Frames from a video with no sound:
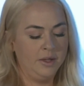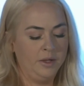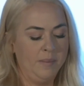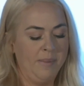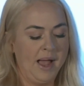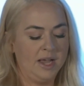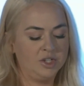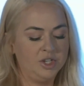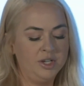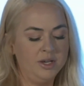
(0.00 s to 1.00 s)

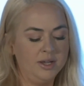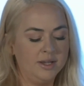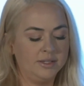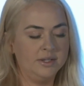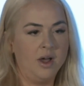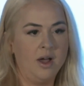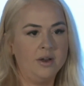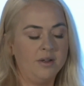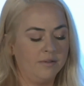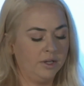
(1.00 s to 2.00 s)
"Compassion is
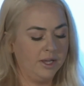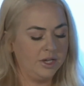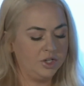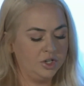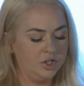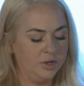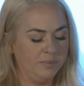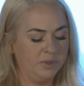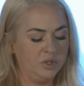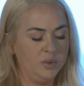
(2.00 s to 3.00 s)
not a
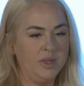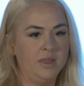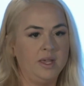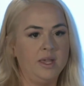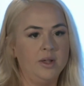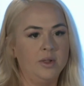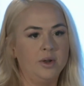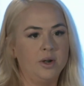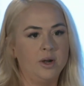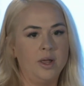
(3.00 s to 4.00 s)
relationship between the
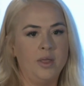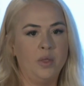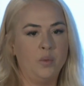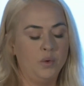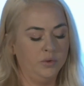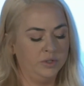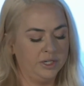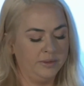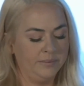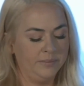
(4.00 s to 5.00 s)
healer and the wounded.